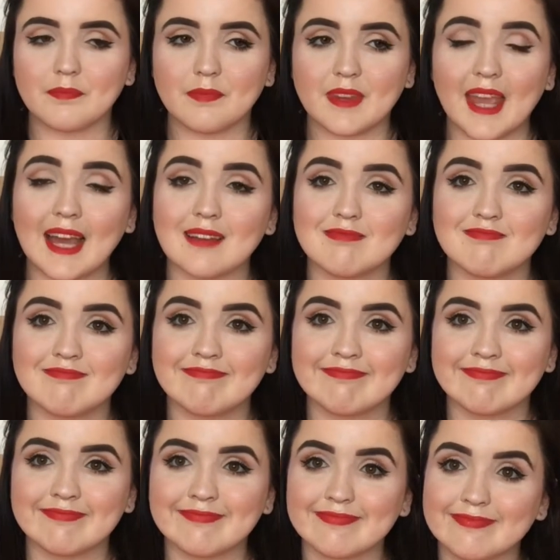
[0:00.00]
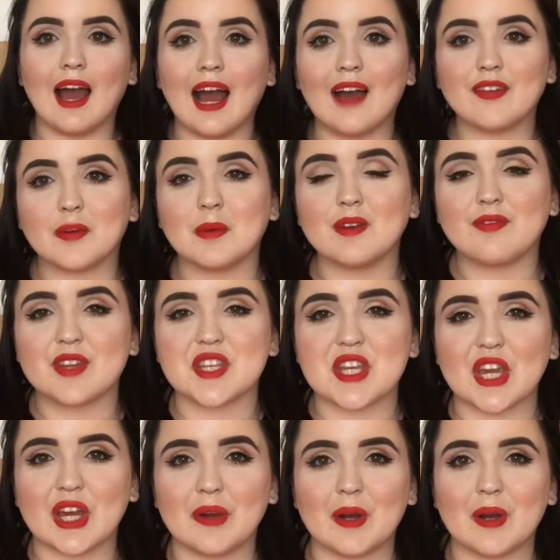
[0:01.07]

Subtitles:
Yeah. After my physio,